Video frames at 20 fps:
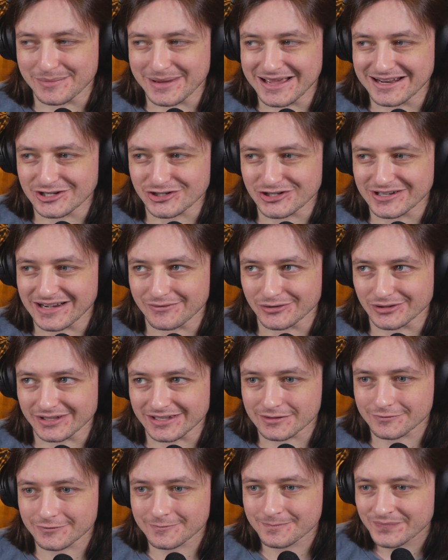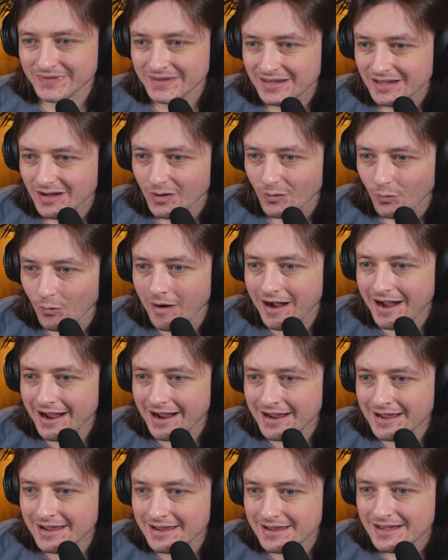Amanda should never leave.
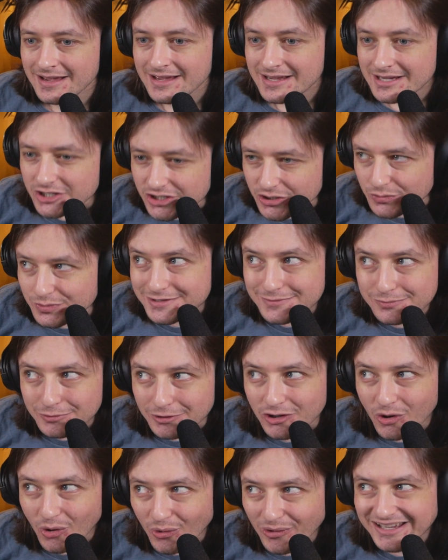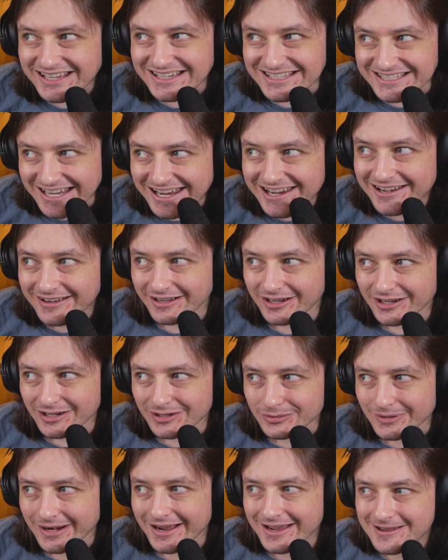Why? She was recording data,
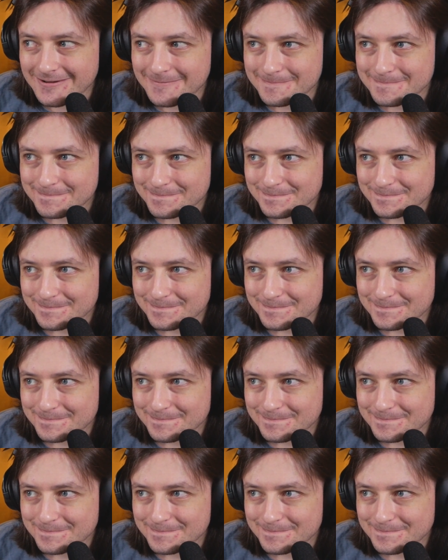right?